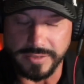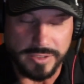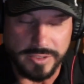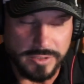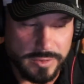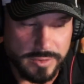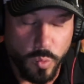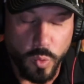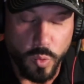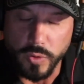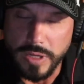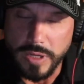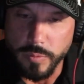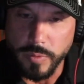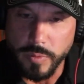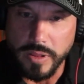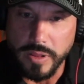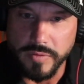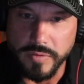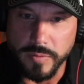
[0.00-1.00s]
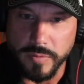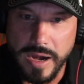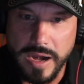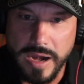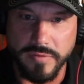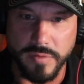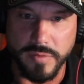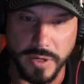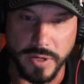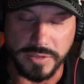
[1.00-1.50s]
It's just the world that we live in,
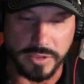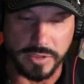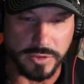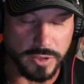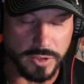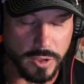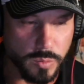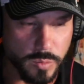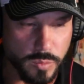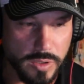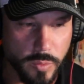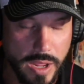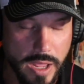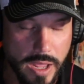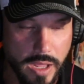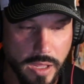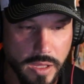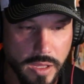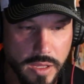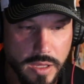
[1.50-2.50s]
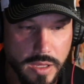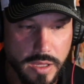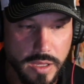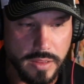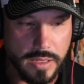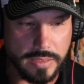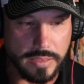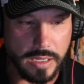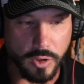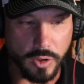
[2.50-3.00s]
right? Everybody's concerned with the way
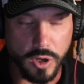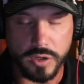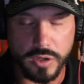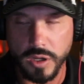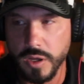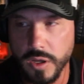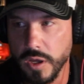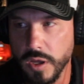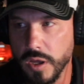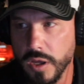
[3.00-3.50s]
that they look.